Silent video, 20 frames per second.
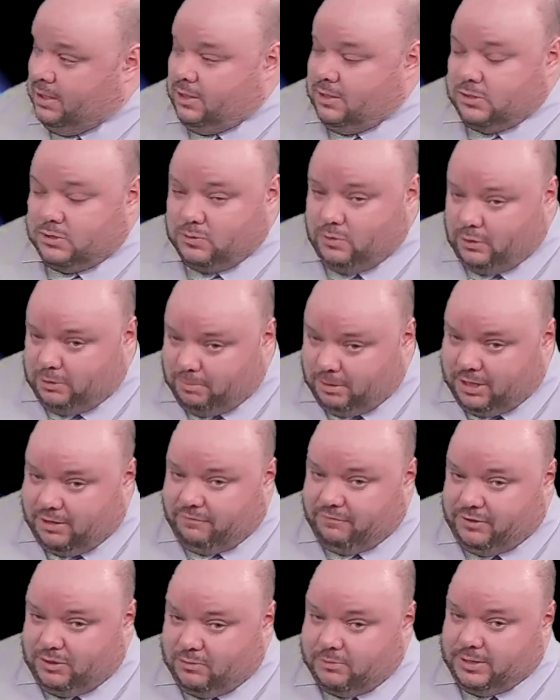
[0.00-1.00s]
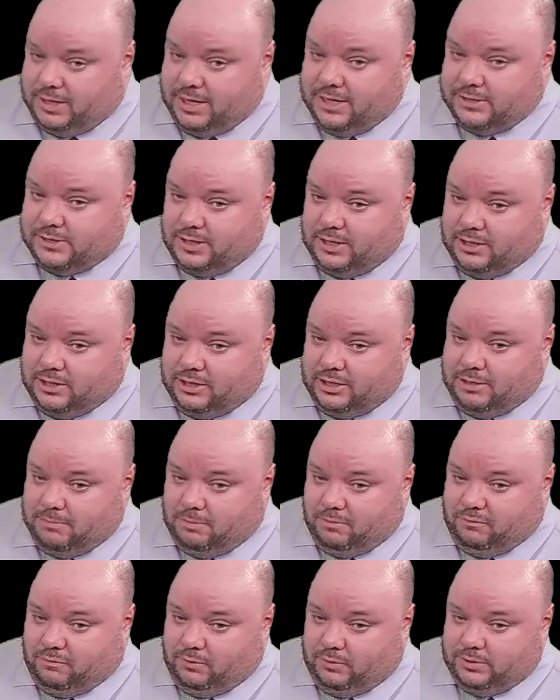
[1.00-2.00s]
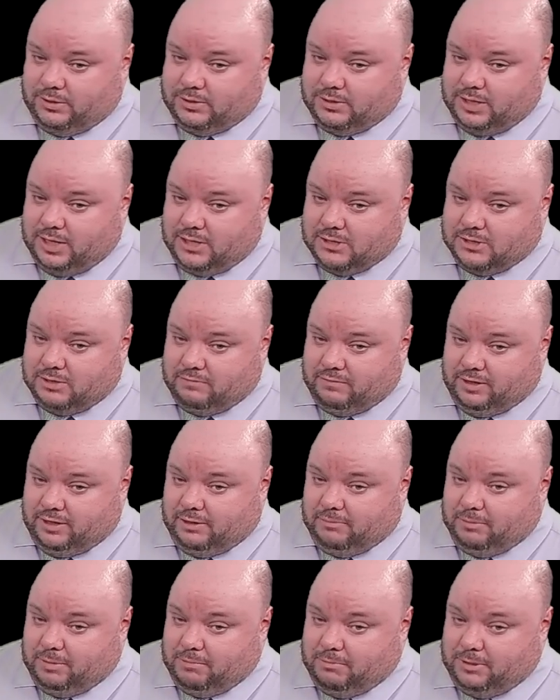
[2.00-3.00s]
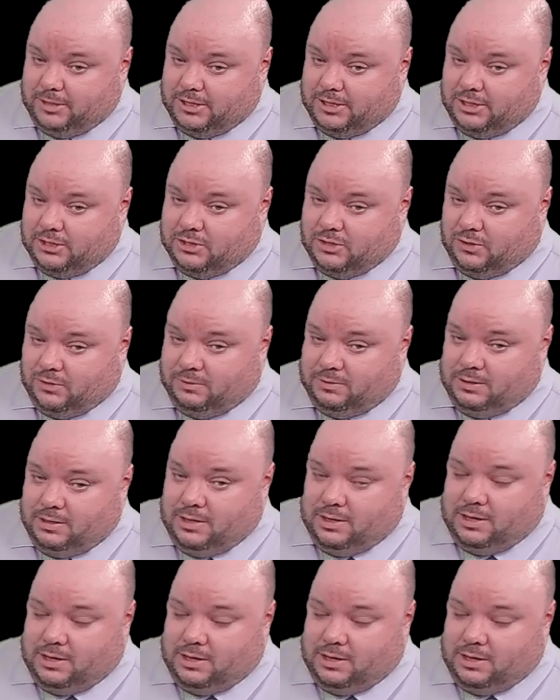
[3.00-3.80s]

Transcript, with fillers: it's going to be a few days, I think, before this has development potential,